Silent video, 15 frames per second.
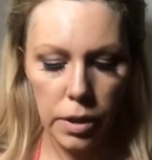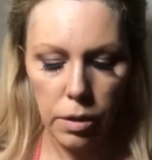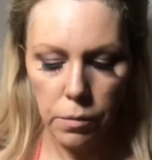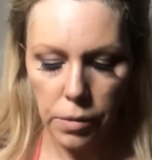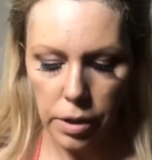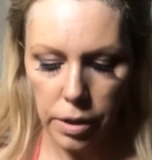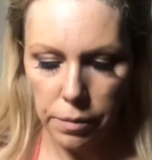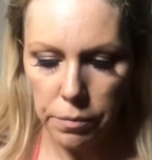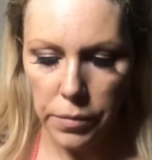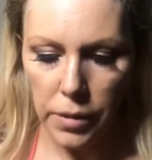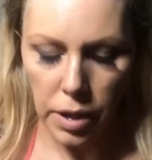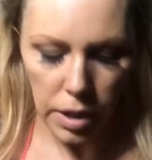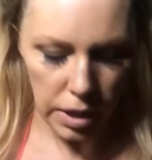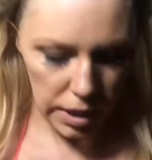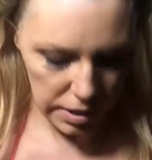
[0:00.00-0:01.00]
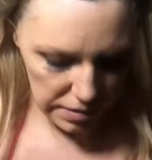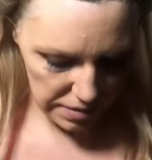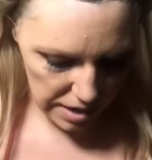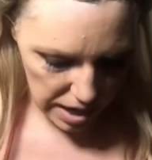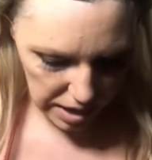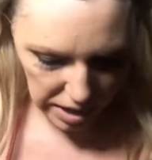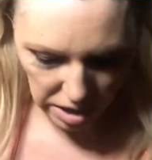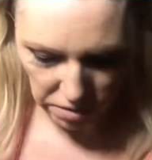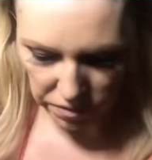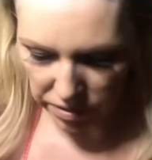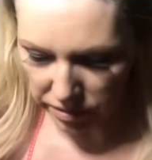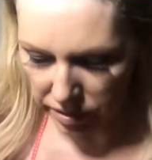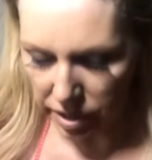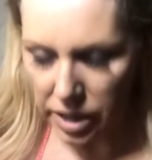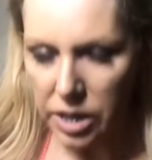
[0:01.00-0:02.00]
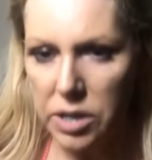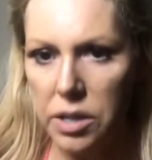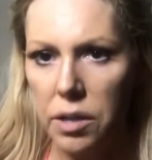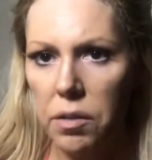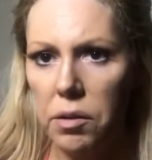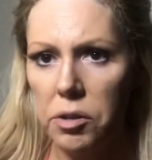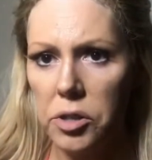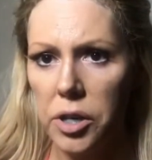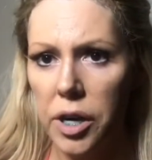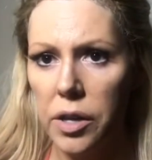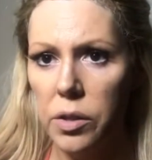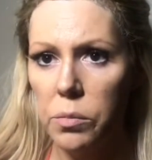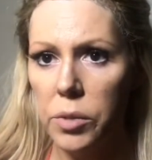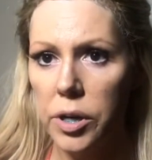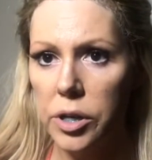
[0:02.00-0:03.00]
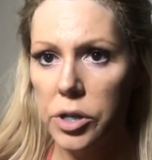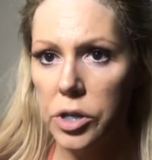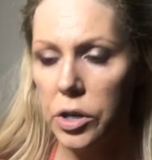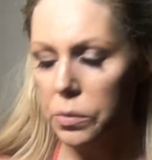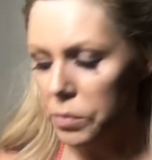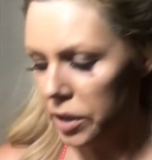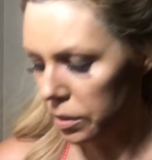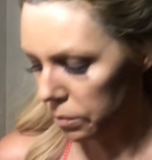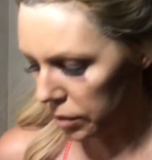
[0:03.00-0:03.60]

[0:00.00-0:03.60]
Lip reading: okay. It's tacky. It feels like it's a little drier than what it should be,